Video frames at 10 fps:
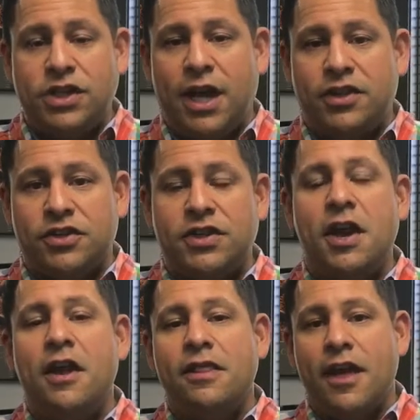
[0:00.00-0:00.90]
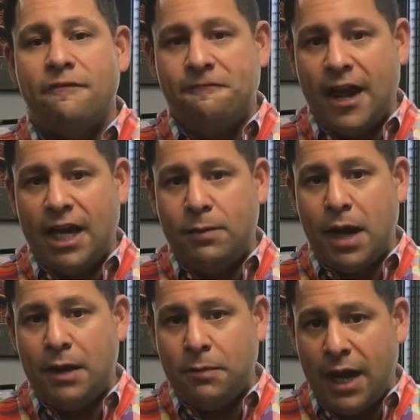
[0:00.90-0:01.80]
changes that Fannie
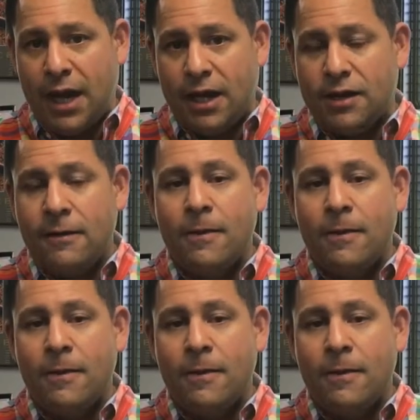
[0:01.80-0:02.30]
Mae made.